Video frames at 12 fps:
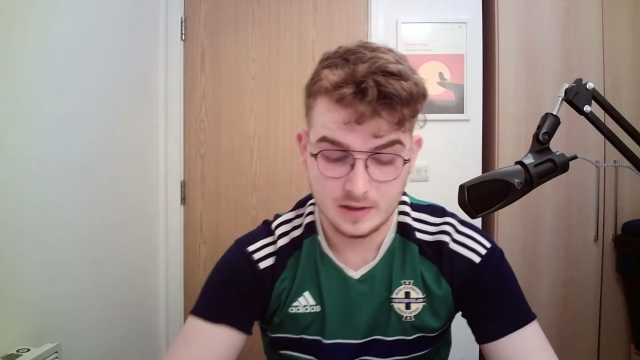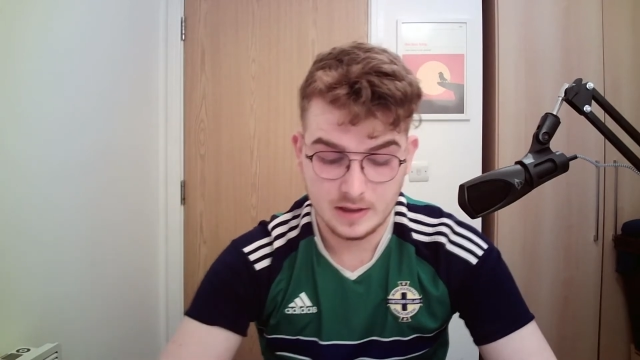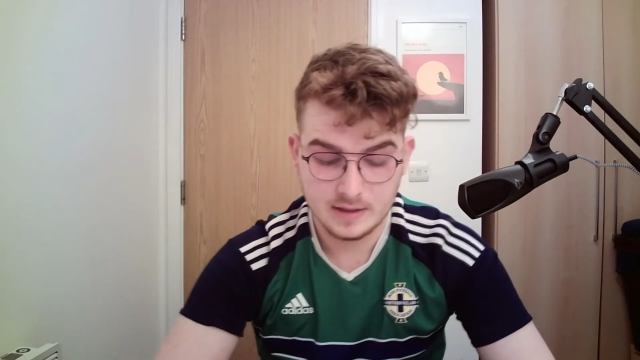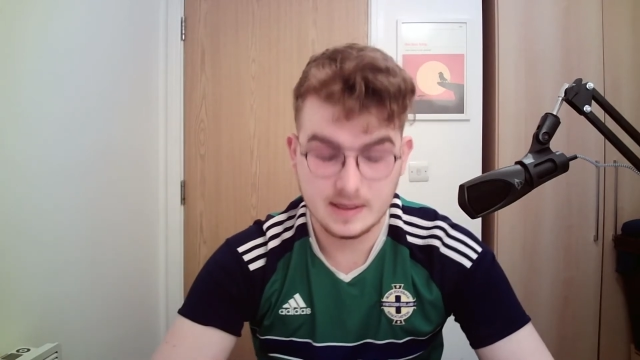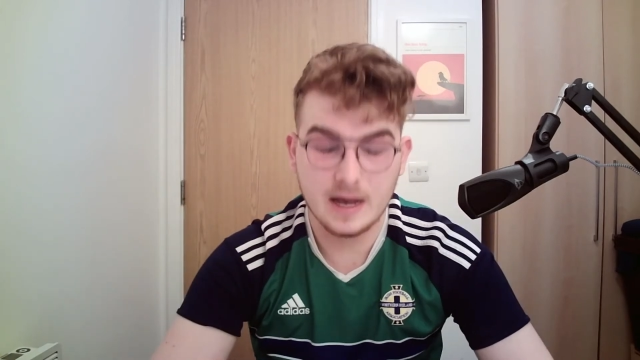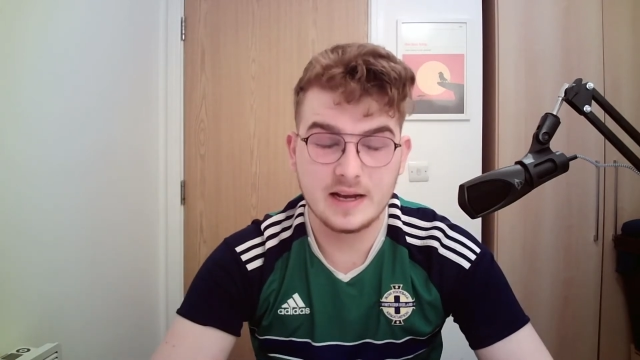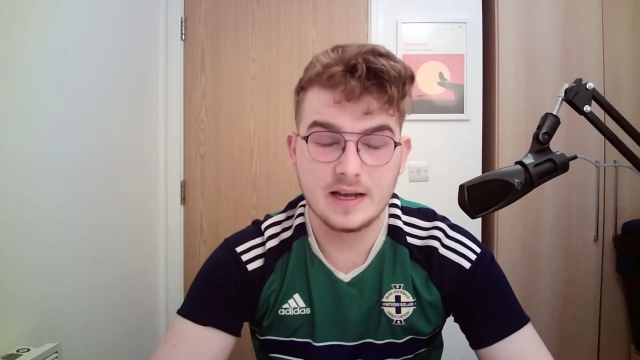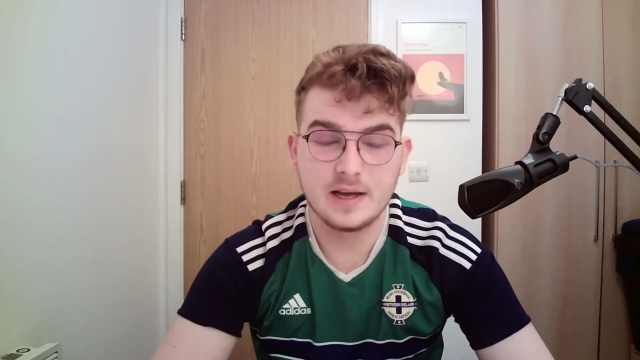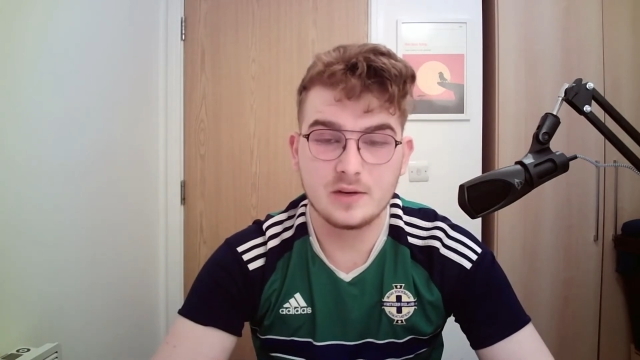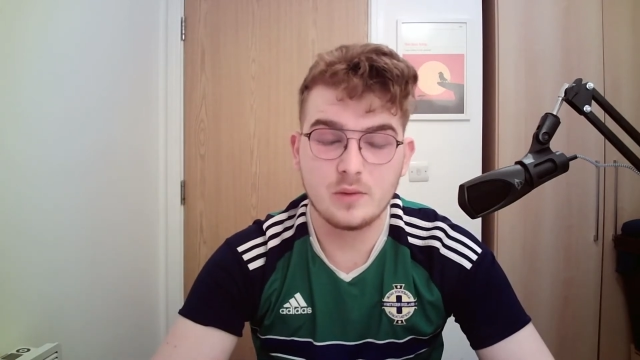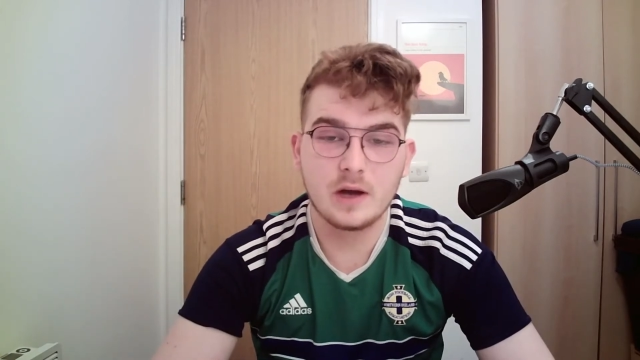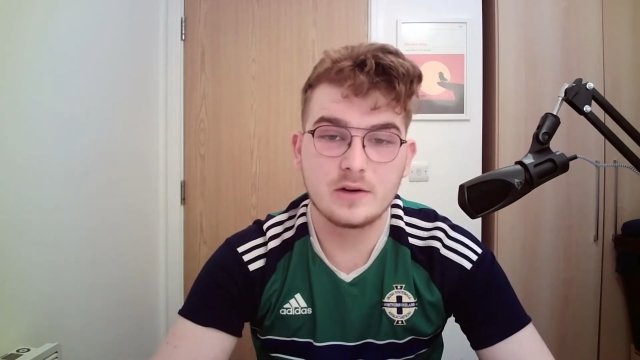Tight end,
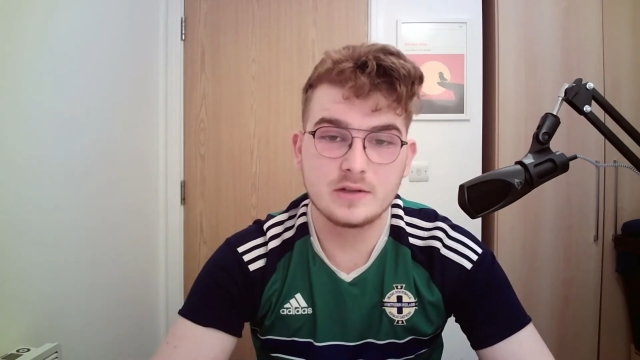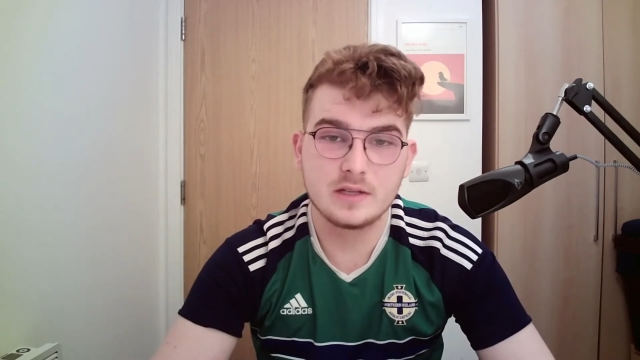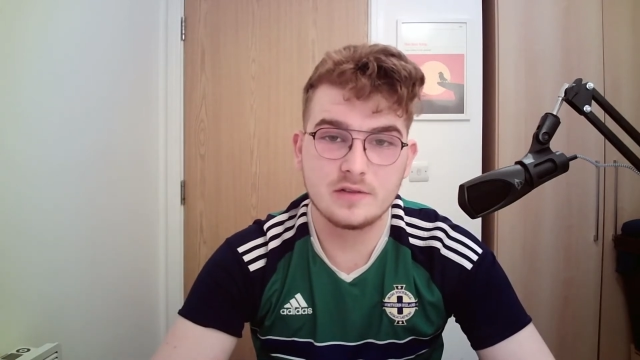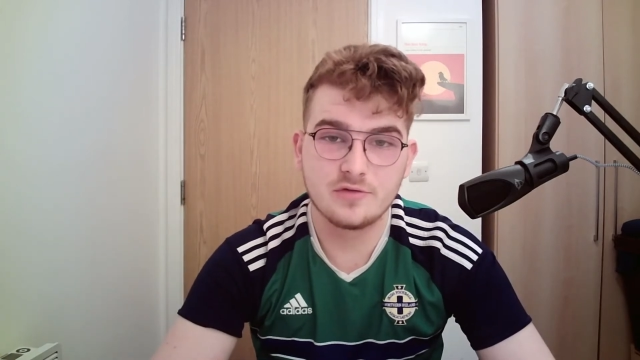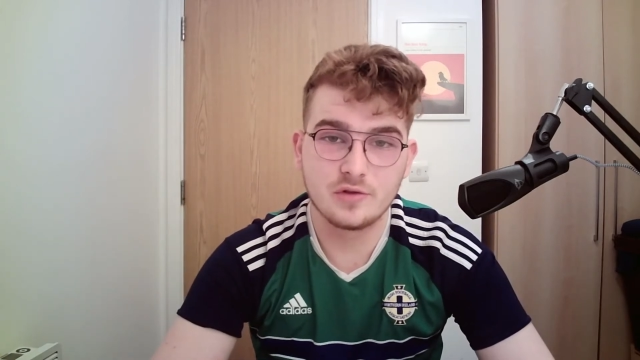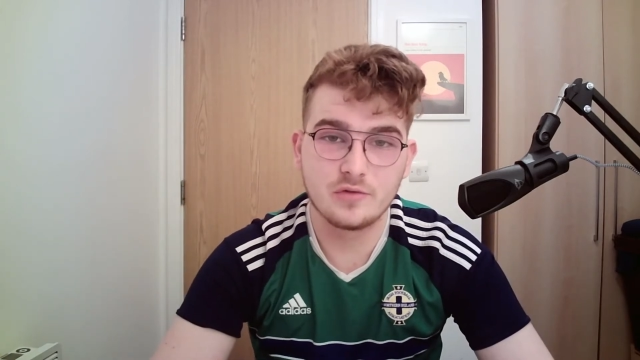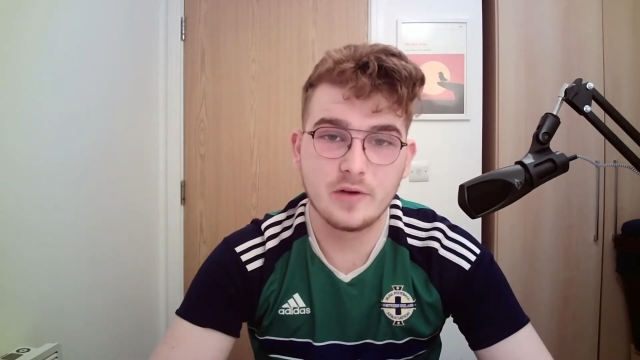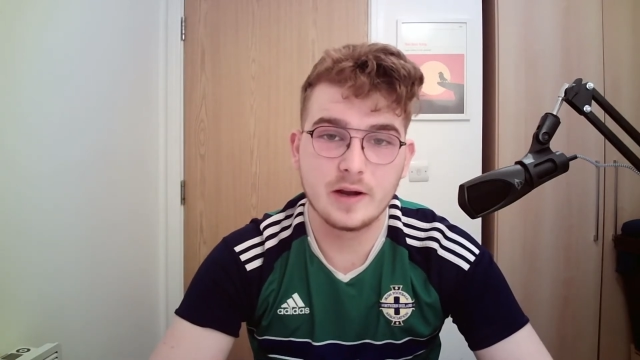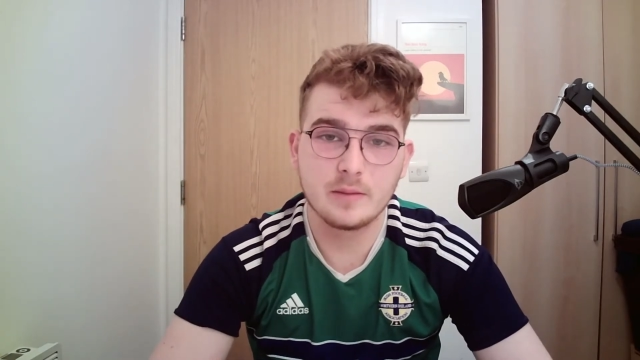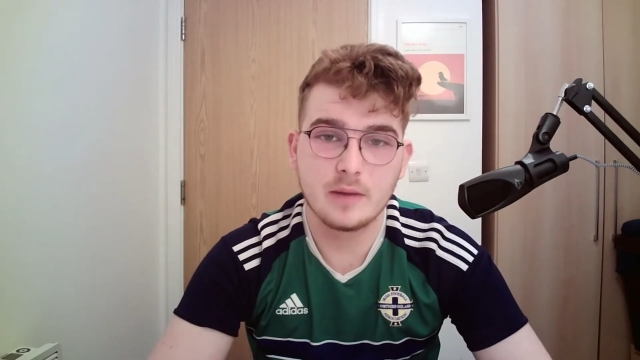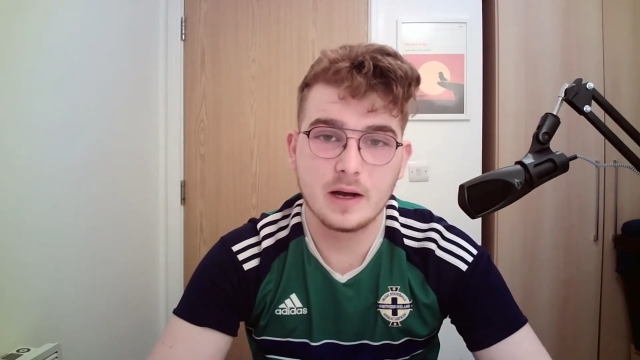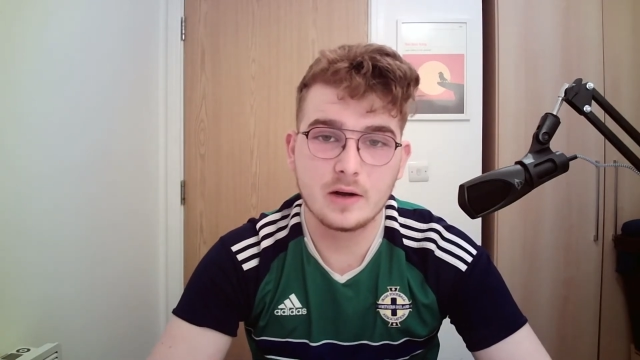wide receiver, running
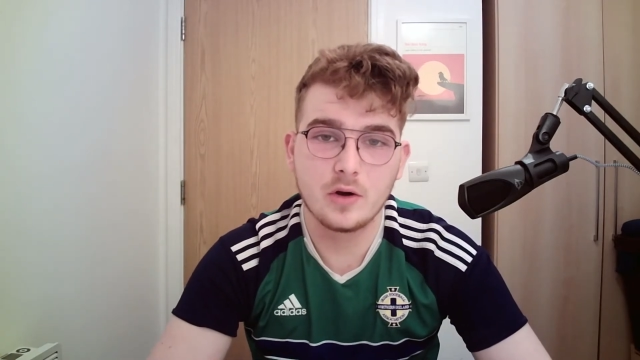back,